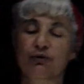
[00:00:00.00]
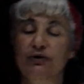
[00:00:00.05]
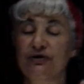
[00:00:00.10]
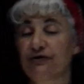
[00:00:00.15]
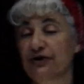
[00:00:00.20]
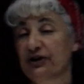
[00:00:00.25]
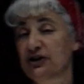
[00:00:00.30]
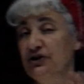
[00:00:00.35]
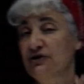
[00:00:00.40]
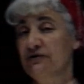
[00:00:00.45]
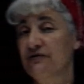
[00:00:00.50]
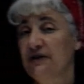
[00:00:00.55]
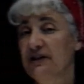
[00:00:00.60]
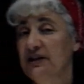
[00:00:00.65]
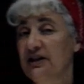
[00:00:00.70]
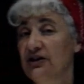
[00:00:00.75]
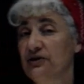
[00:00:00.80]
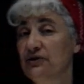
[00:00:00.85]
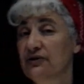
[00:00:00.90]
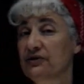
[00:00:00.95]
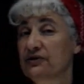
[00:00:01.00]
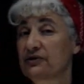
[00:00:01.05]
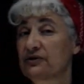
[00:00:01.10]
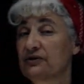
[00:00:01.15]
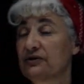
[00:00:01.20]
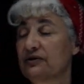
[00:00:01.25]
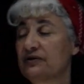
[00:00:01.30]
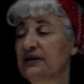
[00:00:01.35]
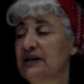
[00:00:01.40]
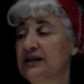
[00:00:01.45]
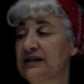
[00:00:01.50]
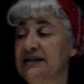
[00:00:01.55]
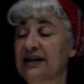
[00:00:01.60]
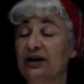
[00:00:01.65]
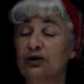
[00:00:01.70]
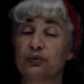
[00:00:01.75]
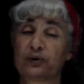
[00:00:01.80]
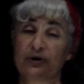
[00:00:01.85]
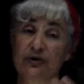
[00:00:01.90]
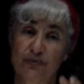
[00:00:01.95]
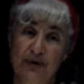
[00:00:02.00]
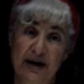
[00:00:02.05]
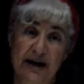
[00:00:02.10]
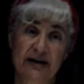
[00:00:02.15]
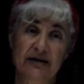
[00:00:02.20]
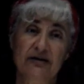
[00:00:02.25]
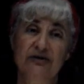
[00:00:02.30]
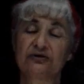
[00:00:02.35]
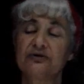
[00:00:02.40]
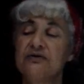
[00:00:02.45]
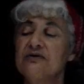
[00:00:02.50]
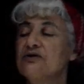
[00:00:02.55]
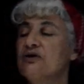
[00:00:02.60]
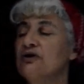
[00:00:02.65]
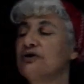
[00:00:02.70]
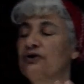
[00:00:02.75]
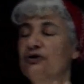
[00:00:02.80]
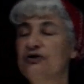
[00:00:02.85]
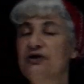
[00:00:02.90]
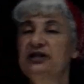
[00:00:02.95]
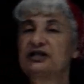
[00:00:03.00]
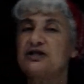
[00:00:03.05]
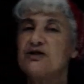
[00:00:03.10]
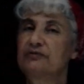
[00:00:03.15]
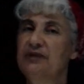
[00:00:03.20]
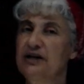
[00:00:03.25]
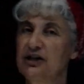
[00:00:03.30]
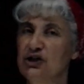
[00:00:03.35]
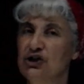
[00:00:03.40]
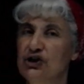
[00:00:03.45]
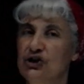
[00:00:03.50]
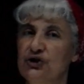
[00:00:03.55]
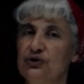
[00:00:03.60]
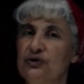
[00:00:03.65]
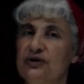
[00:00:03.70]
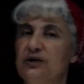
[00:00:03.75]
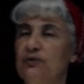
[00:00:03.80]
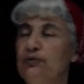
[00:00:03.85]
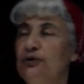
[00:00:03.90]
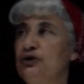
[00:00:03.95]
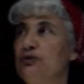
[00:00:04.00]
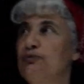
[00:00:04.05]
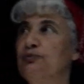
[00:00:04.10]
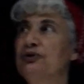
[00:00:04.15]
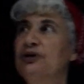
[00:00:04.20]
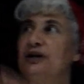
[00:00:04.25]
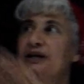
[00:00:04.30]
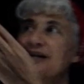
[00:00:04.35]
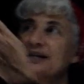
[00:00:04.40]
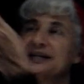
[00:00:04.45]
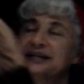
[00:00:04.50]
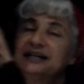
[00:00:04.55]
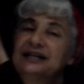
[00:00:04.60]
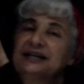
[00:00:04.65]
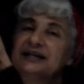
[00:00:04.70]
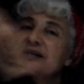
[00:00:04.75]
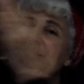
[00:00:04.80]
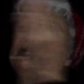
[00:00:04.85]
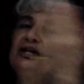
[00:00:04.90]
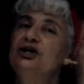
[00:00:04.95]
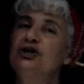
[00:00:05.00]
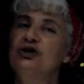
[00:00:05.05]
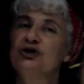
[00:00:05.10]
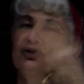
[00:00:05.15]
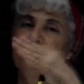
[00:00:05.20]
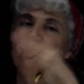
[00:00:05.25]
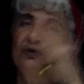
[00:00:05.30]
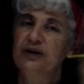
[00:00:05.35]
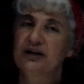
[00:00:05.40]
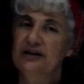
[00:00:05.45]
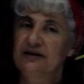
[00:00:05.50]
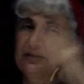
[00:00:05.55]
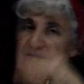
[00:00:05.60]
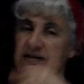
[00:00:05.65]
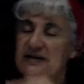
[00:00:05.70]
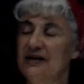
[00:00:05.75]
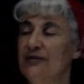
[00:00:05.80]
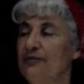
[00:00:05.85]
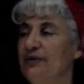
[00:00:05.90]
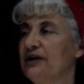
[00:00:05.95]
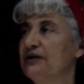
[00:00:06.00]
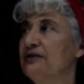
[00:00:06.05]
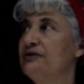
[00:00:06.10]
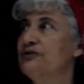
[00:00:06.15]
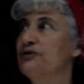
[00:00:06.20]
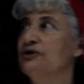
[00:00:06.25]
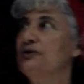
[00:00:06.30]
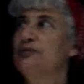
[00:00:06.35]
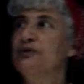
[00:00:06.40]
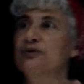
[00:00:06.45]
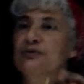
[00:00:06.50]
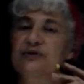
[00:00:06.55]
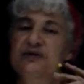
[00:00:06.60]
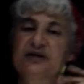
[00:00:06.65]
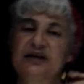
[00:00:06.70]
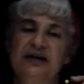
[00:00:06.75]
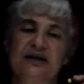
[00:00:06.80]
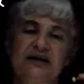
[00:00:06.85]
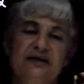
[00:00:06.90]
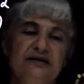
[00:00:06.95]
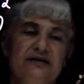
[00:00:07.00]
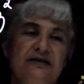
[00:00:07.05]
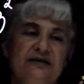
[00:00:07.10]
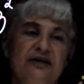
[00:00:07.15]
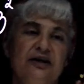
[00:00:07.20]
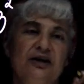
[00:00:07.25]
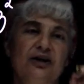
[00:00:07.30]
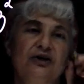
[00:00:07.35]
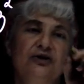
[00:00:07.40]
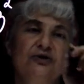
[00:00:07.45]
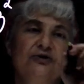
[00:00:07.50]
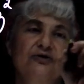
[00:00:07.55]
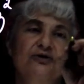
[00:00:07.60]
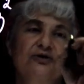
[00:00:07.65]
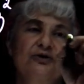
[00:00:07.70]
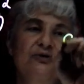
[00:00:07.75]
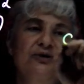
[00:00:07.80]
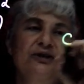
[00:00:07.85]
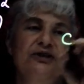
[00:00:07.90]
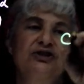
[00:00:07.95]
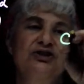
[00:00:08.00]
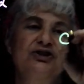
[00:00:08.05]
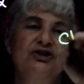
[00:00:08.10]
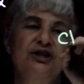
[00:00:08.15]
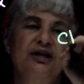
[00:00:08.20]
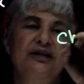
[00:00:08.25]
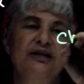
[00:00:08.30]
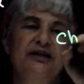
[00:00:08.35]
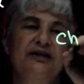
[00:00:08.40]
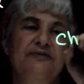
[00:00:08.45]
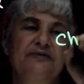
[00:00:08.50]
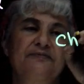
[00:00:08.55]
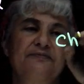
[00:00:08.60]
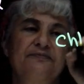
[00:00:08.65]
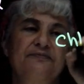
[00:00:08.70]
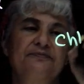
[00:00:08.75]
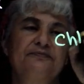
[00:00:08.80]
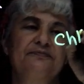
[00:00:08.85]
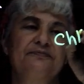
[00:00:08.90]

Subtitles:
refresher videos that dealt with radicals, you need to make sure that when you plug it in, you get the same answer on both sides. So let's check it.